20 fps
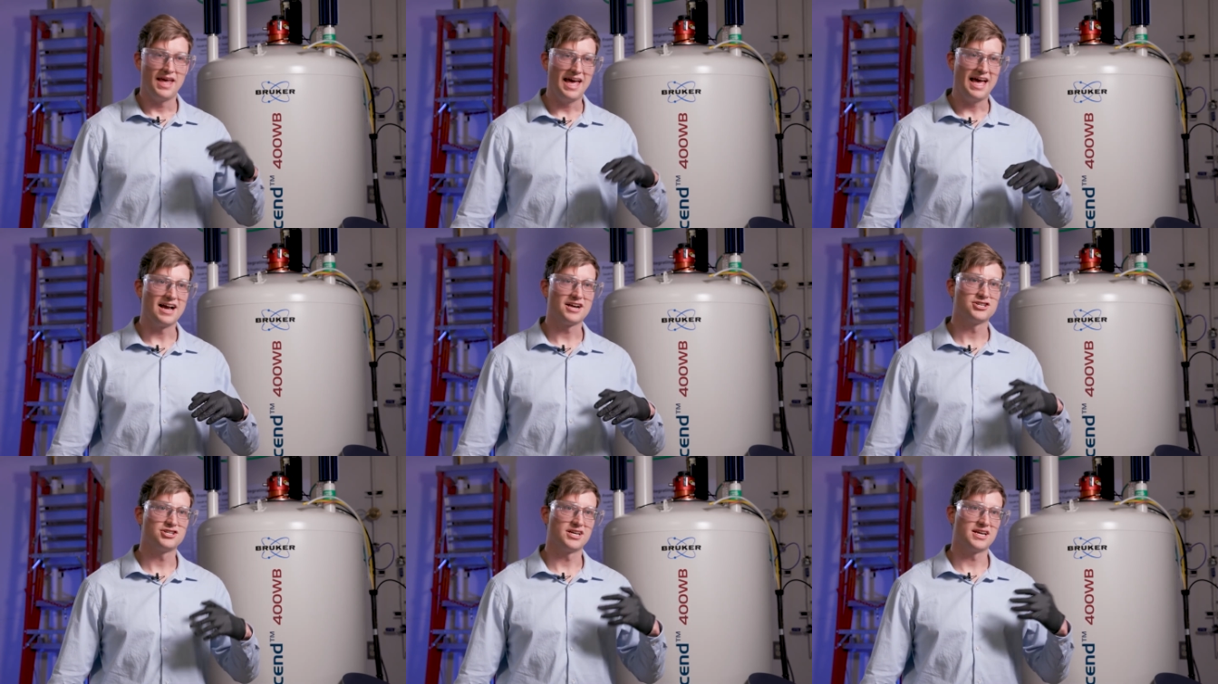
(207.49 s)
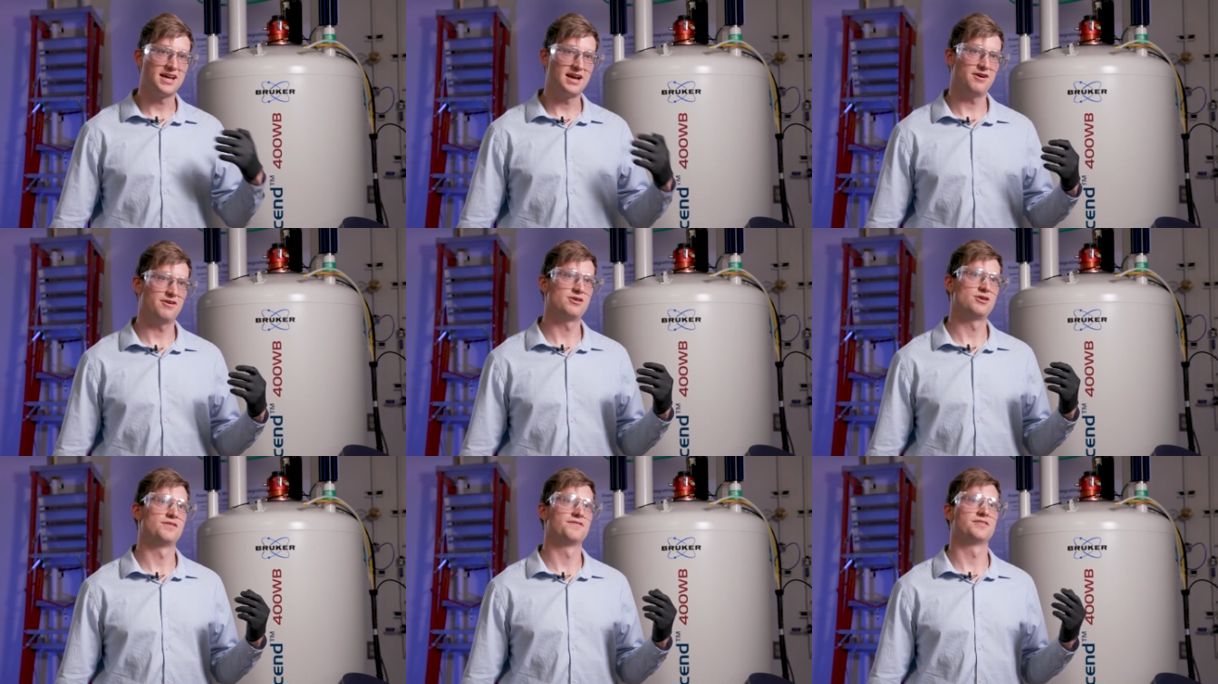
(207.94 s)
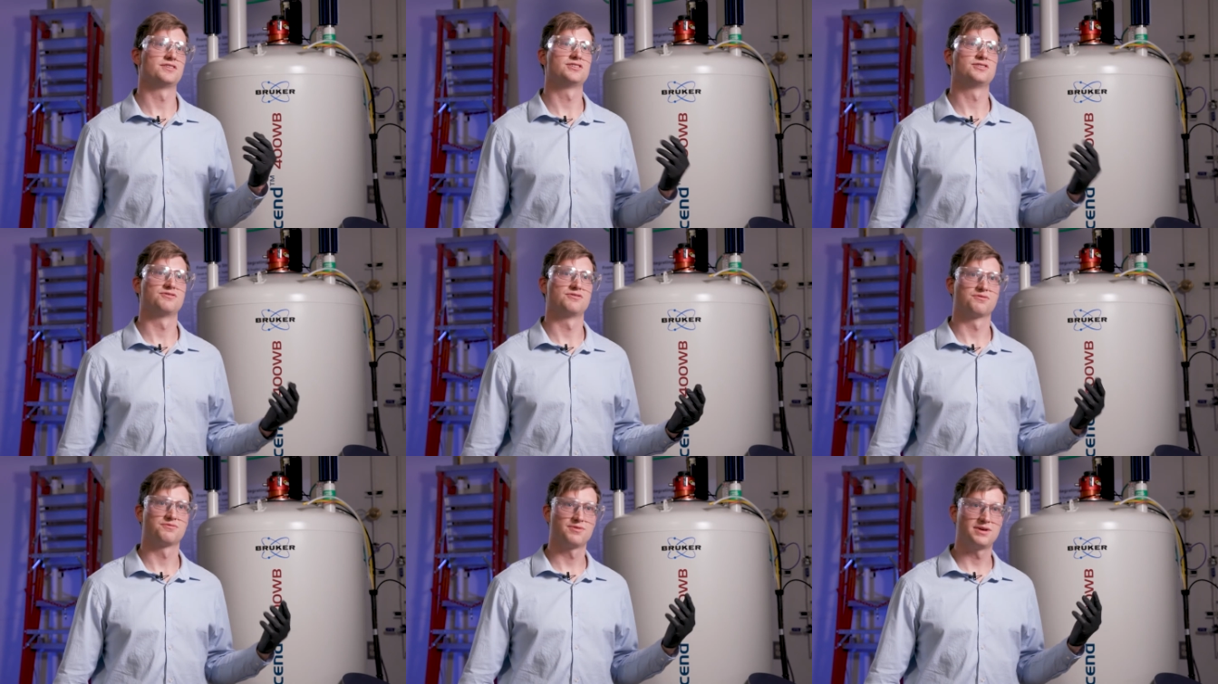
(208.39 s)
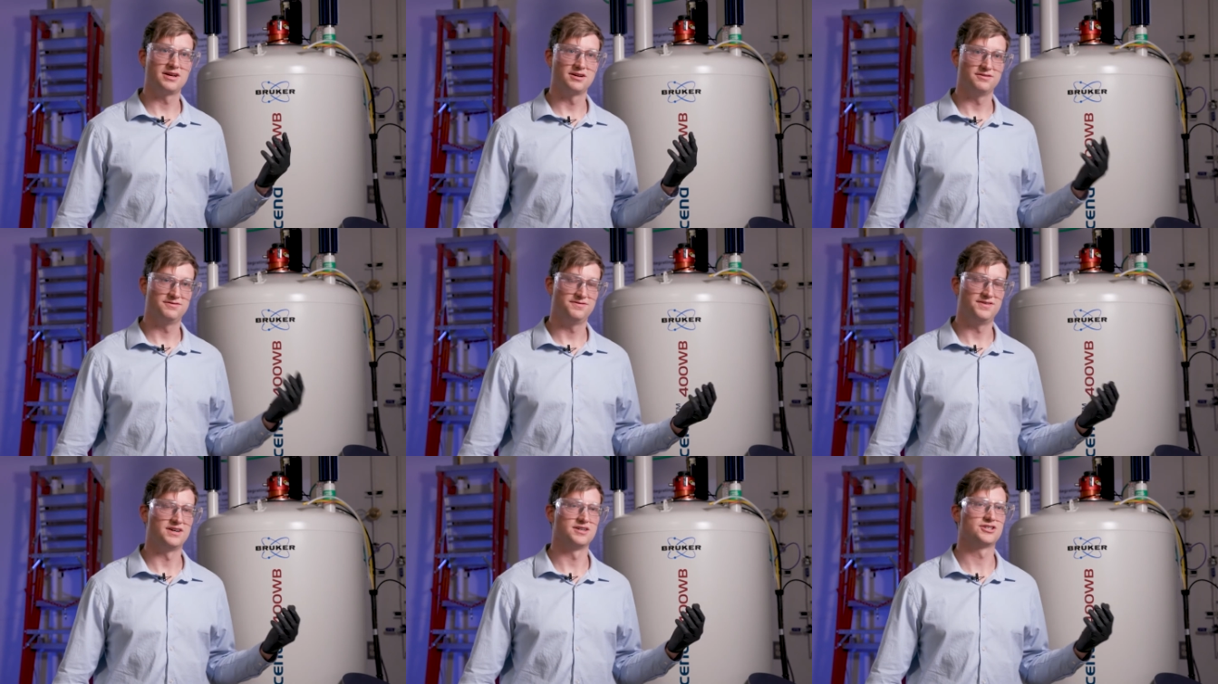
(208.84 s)
actually carried over to a
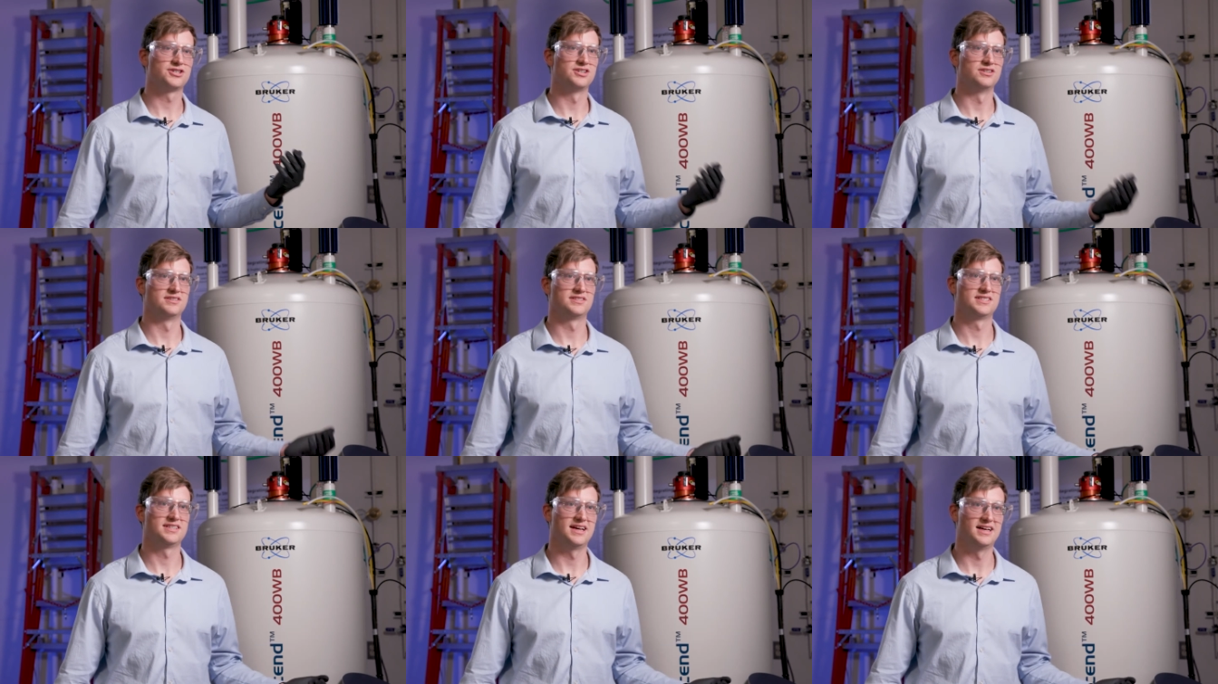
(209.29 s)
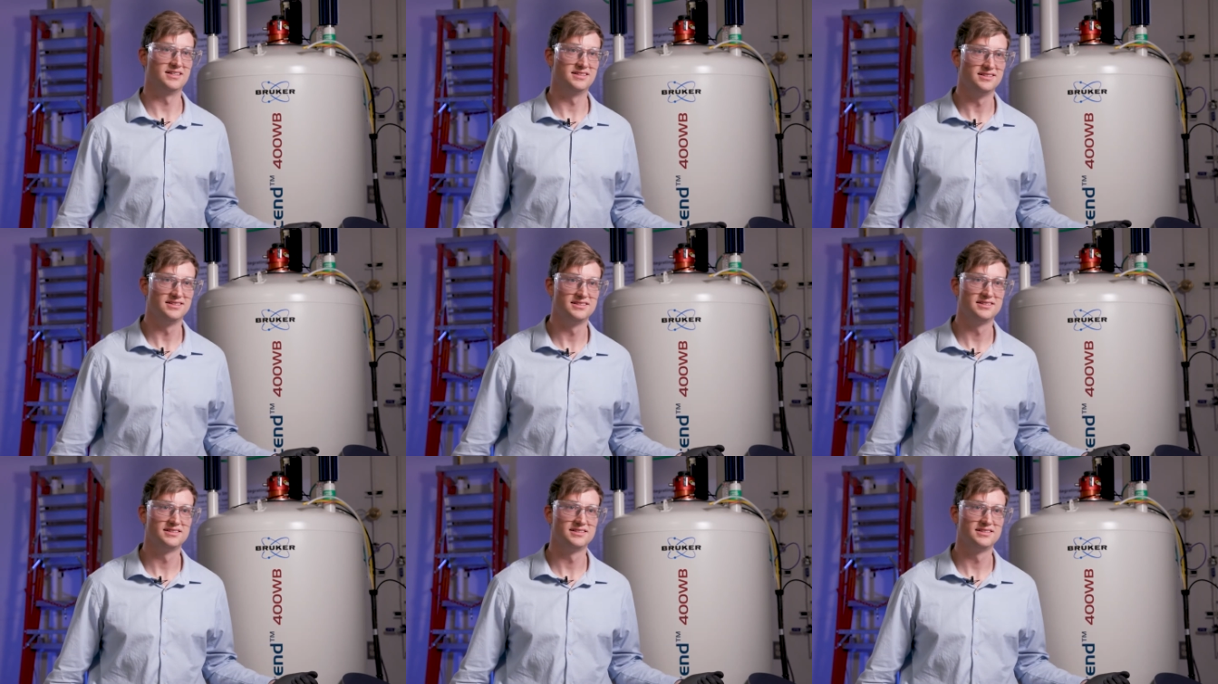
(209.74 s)
real functional cell.